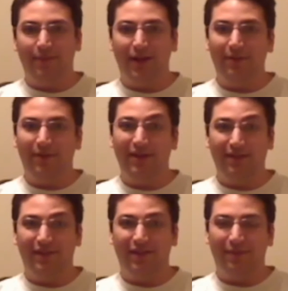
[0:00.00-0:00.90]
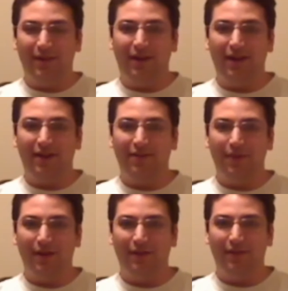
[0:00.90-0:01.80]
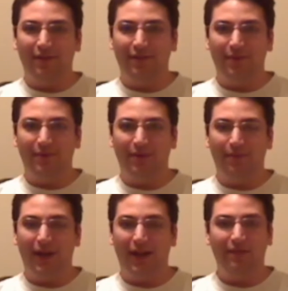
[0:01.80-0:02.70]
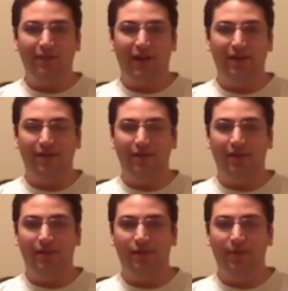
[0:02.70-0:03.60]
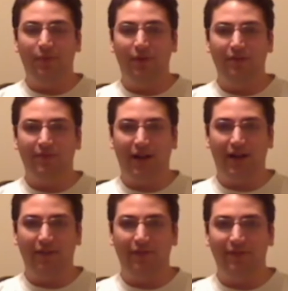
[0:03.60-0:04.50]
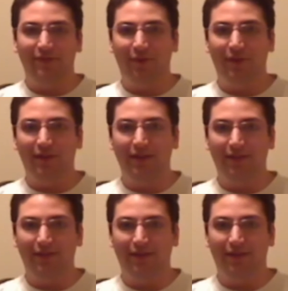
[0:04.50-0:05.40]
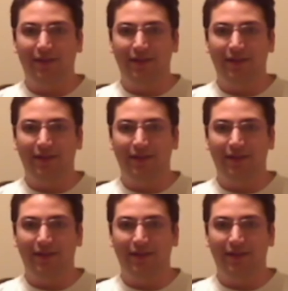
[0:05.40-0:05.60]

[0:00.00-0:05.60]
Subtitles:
By the way, there's going to be a lot of comparisons between Pathfinder and 3.5 and 4th edition.